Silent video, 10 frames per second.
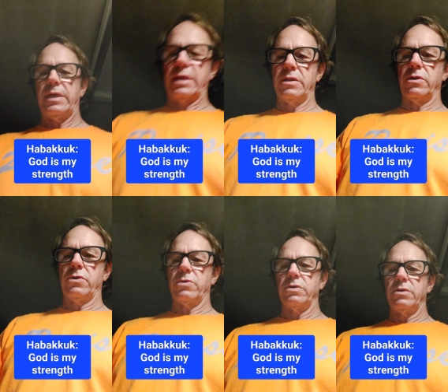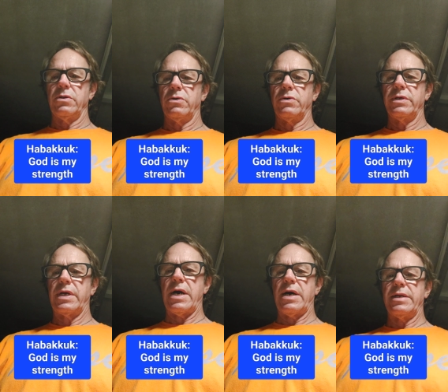in the Lord. The Lord
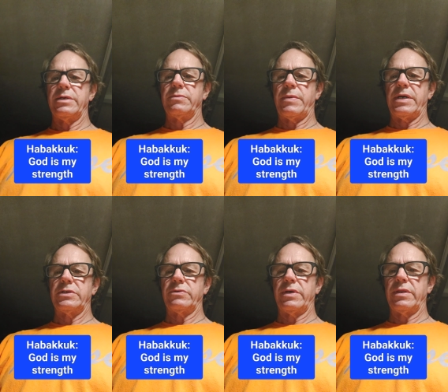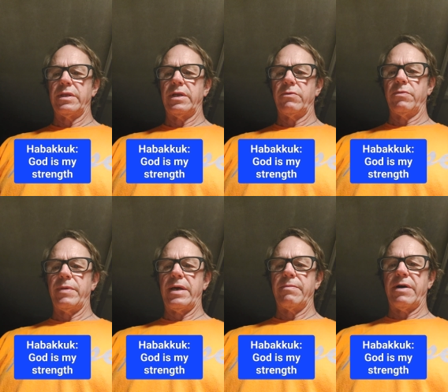God is my strength, and he will
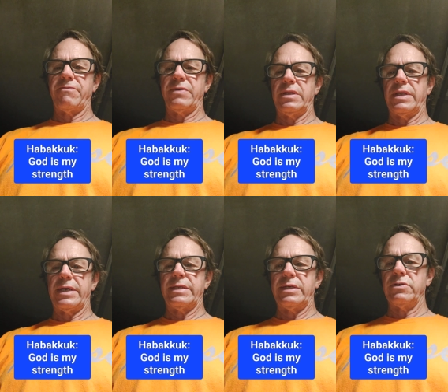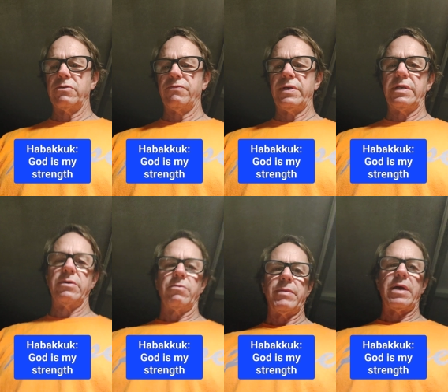make my feet like deer's feet,
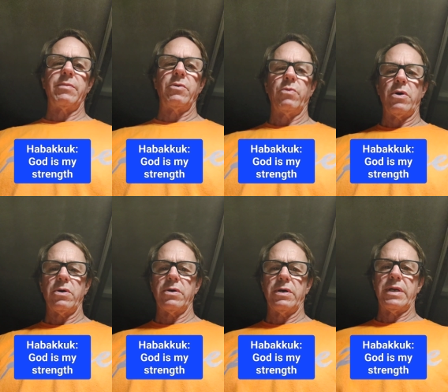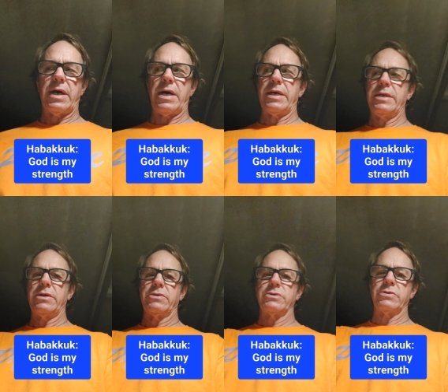and will make me walk on high
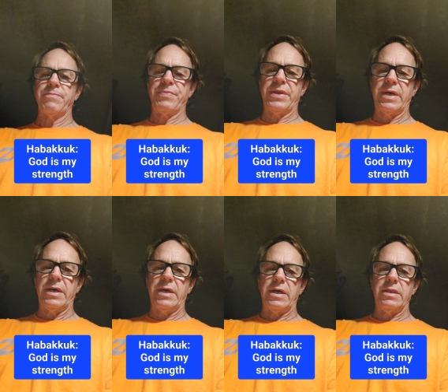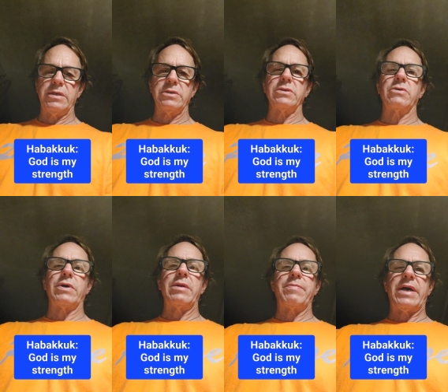hills. And this is a
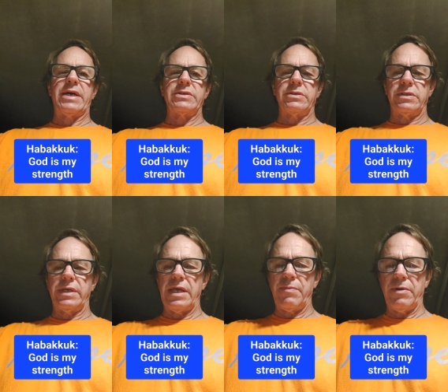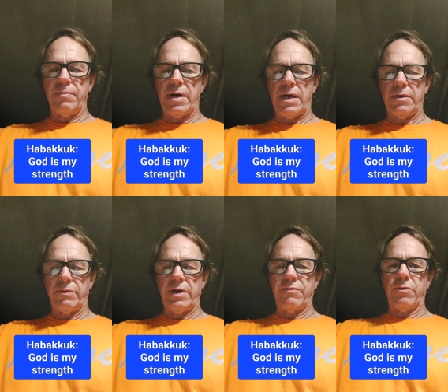great passage to keep in mind
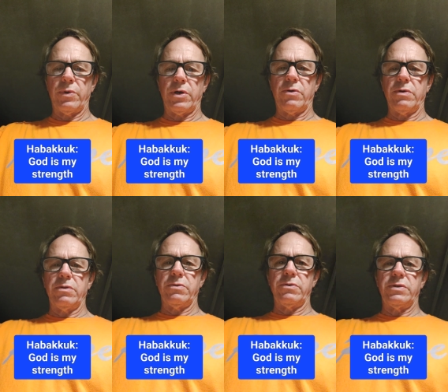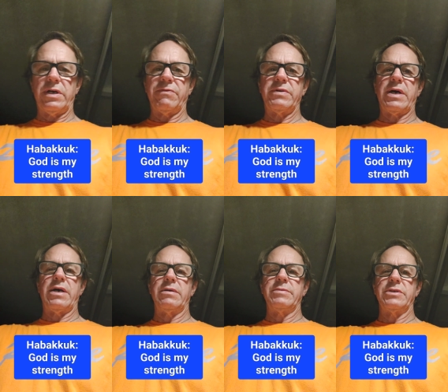whenever we're going through tough
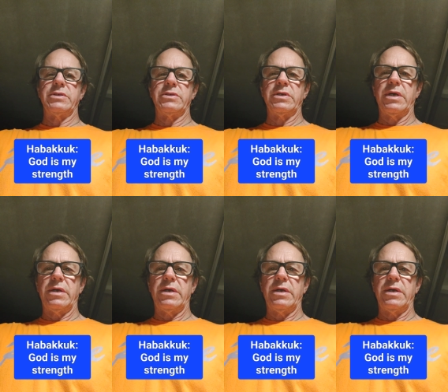times, is